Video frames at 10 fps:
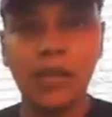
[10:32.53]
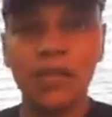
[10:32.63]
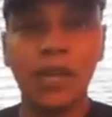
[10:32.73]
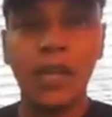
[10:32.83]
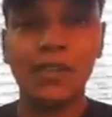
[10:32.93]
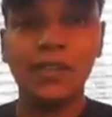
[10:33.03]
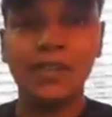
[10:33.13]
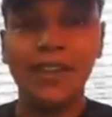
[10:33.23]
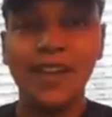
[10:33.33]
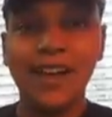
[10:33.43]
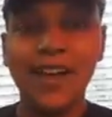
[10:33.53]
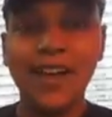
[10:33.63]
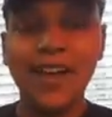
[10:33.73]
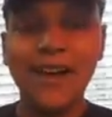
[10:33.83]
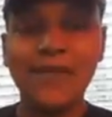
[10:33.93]
okay?
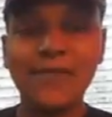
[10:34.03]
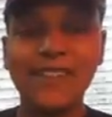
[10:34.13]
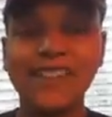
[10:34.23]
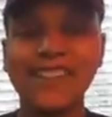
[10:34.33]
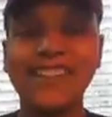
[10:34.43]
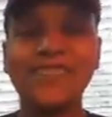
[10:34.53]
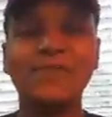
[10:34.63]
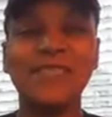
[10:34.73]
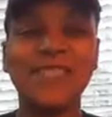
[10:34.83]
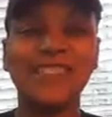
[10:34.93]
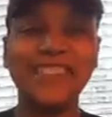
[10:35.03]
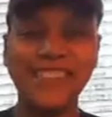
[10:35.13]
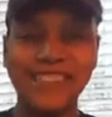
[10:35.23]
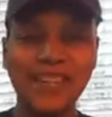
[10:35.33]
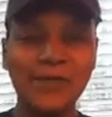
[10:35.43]
Michelle
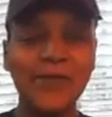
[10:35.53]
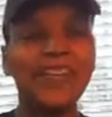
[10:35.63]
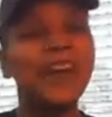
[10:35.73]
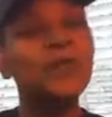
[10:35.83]
needed to hear me.